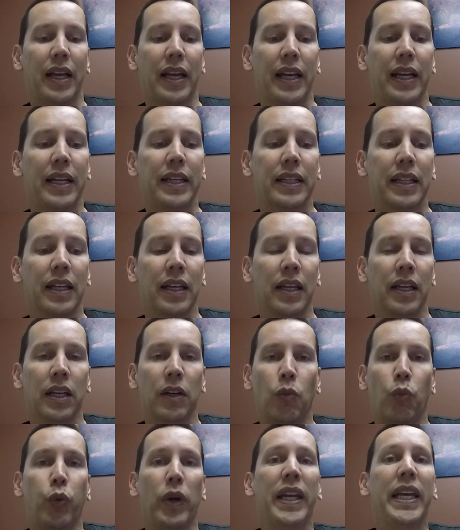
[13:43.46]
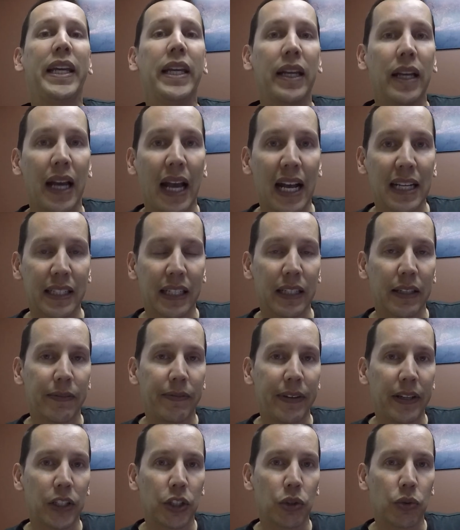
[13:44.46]
And we as
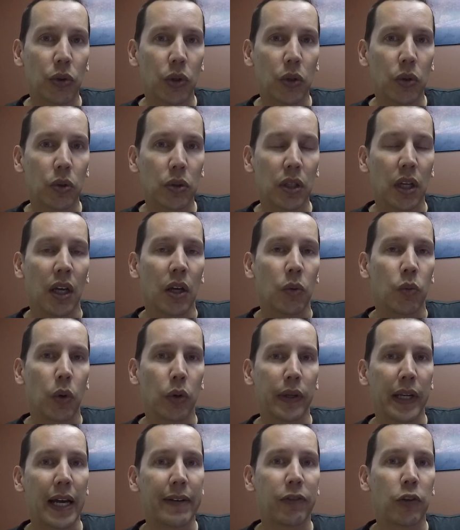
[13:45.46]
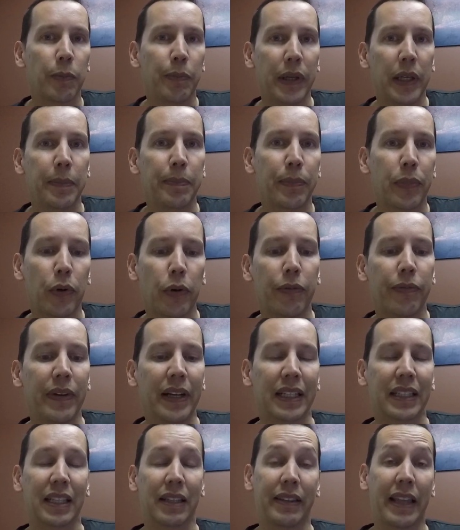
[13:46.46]
individuals will never be
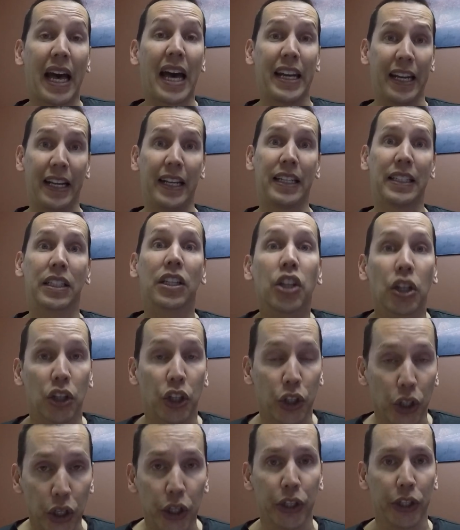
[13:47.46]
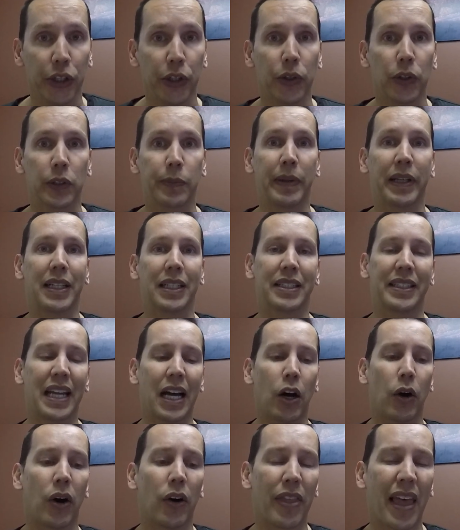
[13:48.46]
perfect. That is good news because
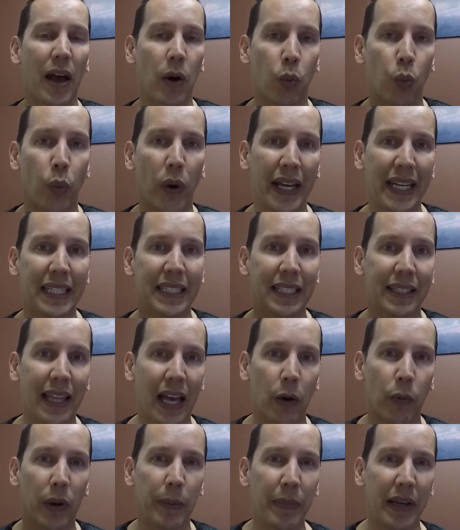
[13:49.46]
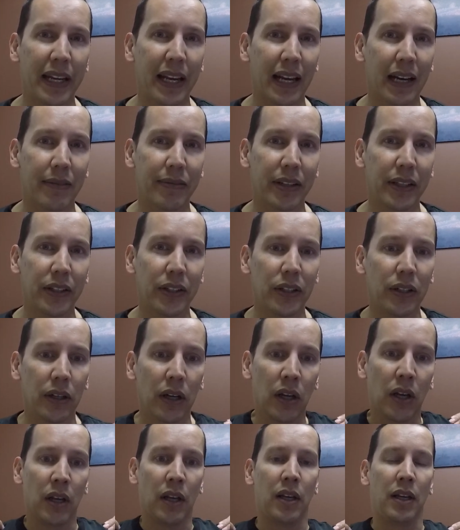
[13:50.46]
now all that weight that we may have here,
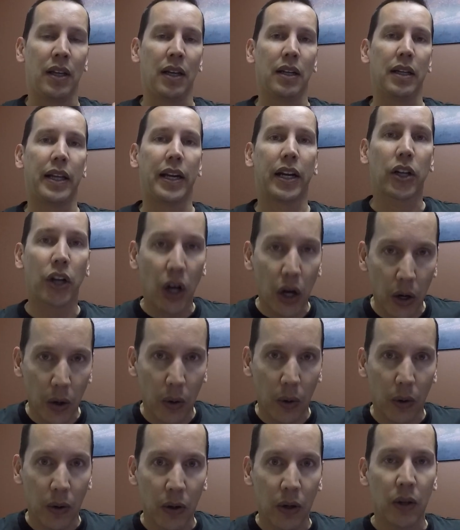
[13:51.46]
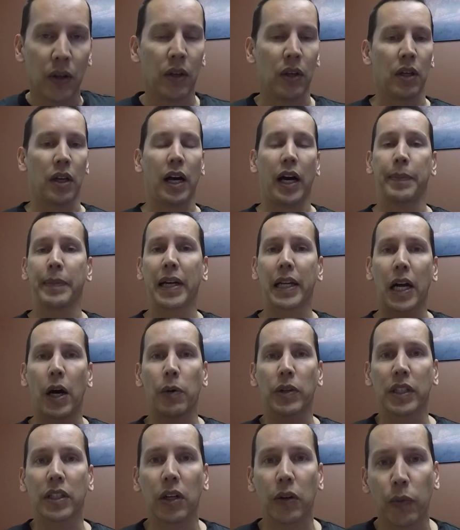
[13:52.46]
let it go. I'm not
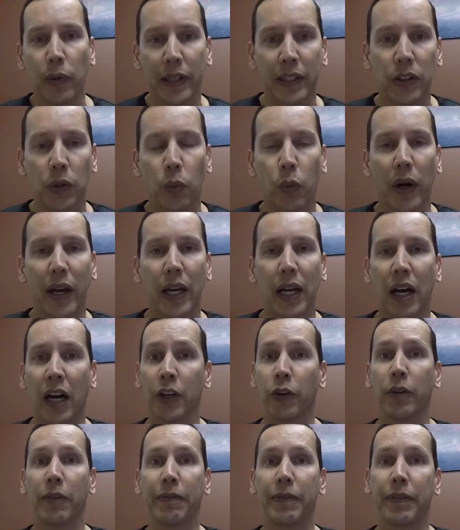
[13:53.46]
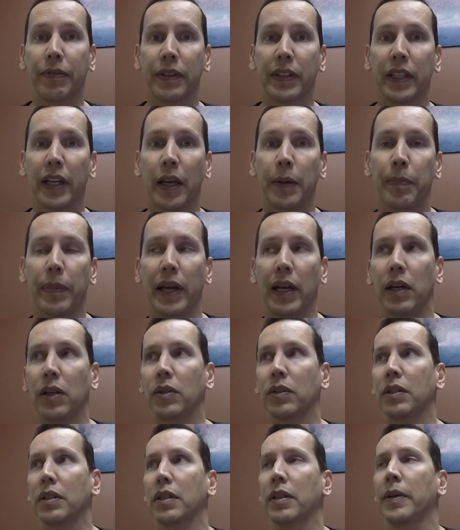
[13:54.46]
always going to to weigh 158
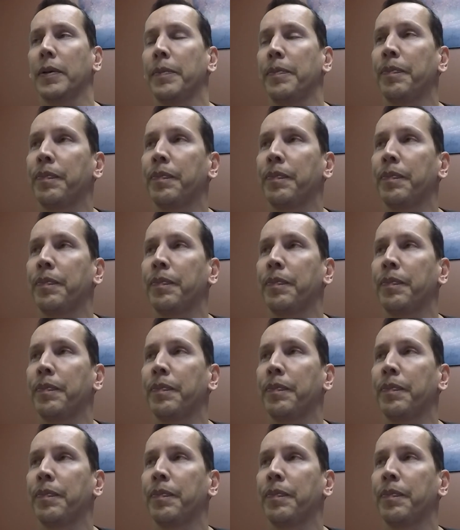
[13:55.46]
pounds.